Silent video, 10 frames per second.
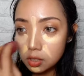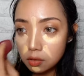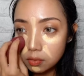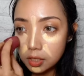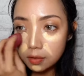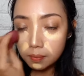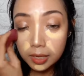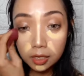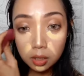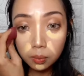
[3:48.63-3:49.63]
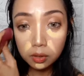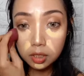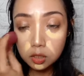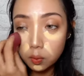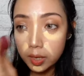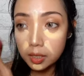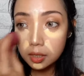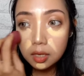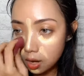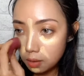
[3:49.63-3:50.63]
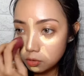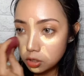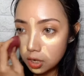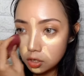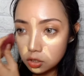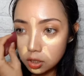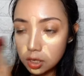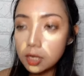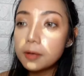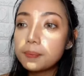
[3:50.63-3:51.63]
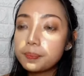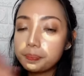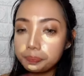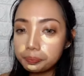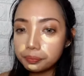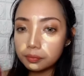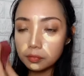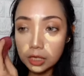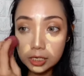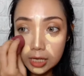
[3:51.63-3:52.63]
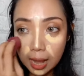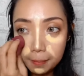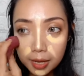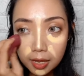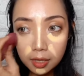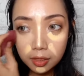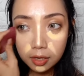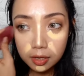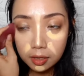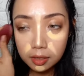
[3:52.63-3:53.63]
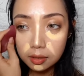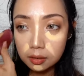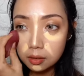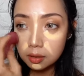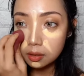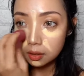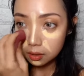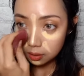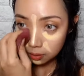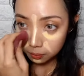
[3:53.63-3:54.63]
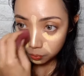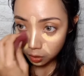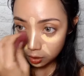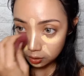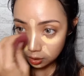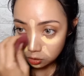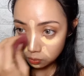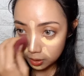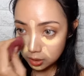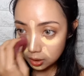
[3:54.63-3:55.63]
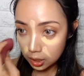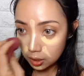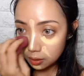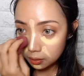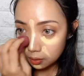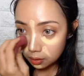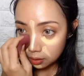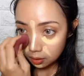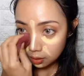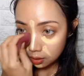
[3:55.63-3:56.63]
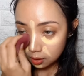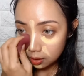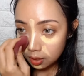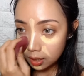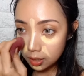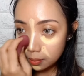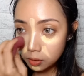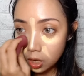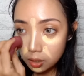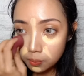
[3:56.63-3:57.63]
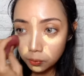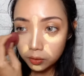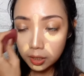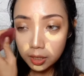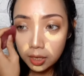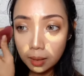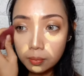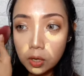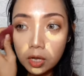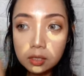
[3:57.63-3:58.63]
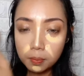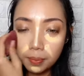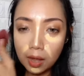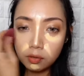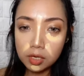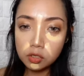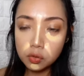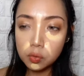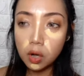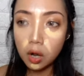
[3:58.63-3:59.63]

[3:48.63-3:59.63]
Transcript: Really, really blendable as well. I'm just actually like tapping the product into my skin and I'm not pulling, I'm not pounding too